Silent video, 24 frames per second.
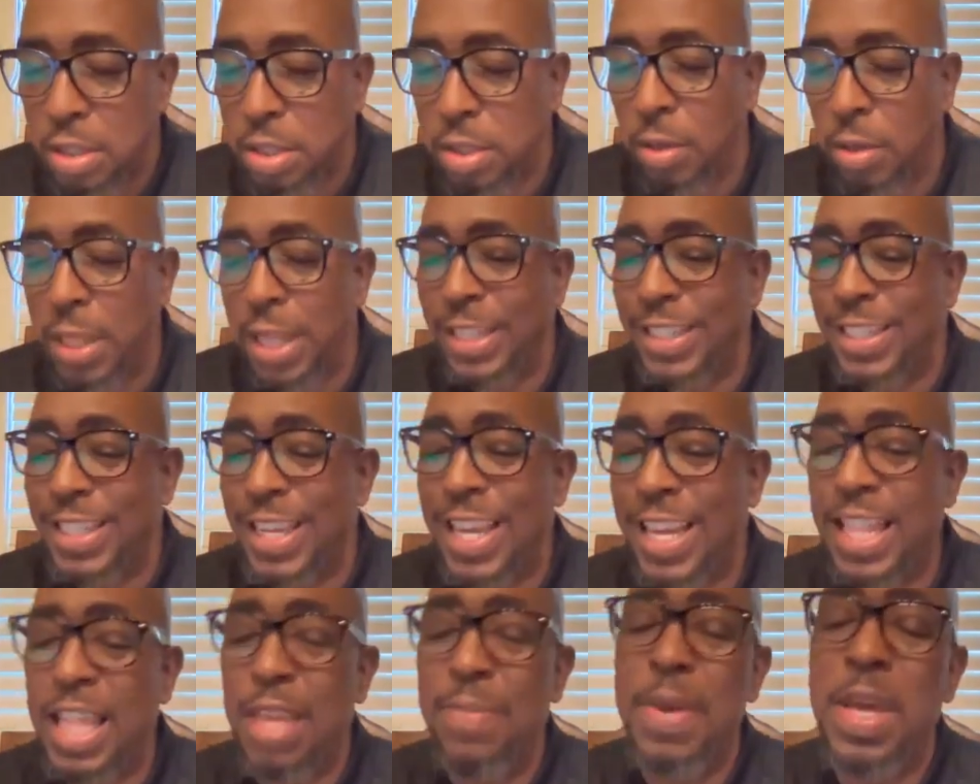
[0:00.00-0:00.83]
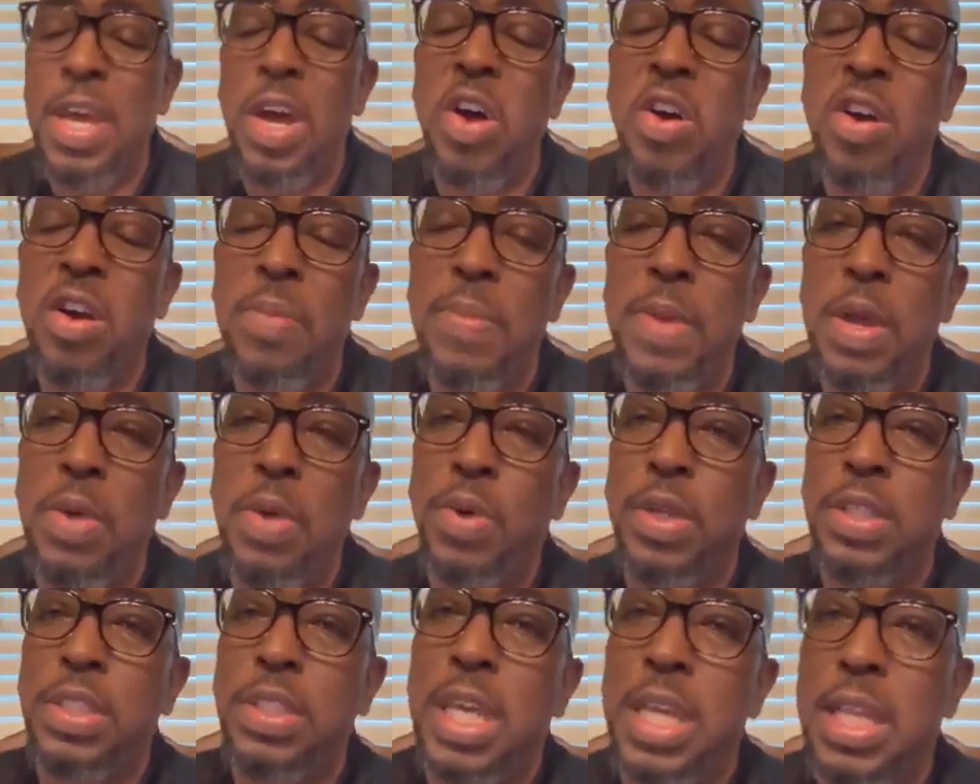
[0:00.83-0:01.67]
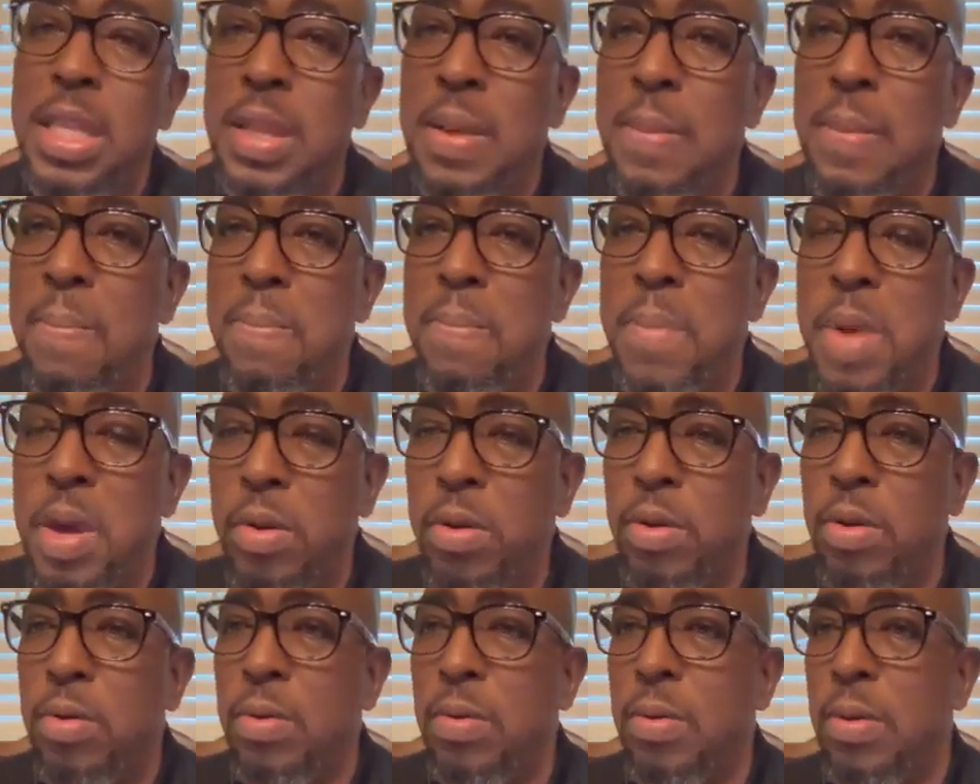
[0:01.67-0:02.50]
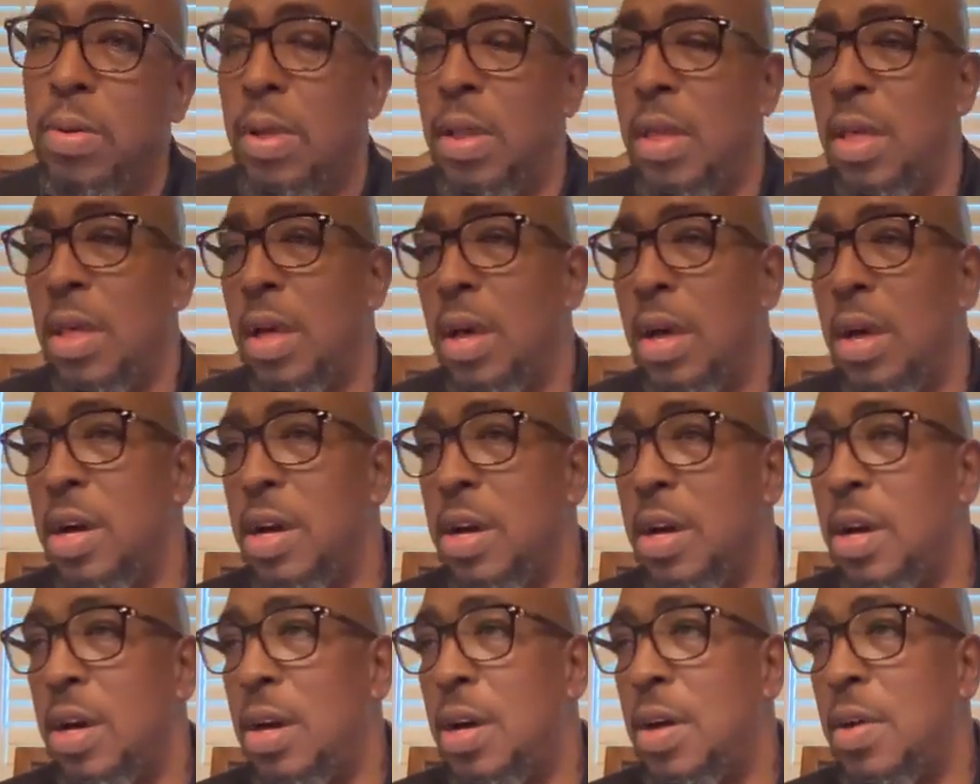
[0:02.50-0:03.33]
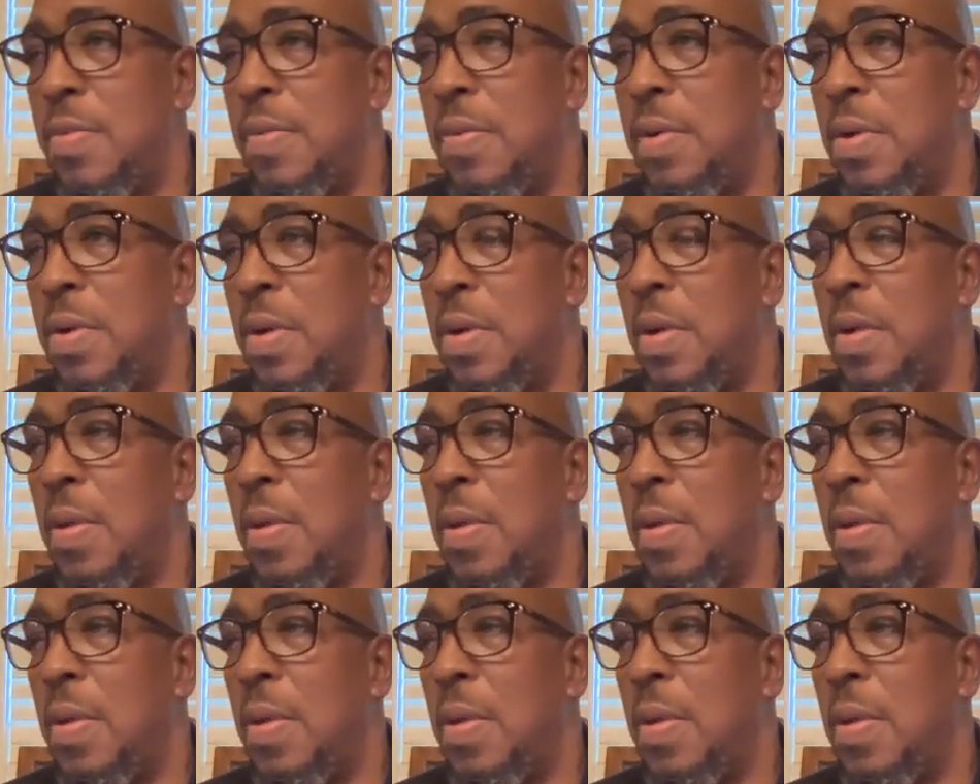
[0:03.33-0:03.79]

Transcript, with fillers: So this enemy army was in the middle of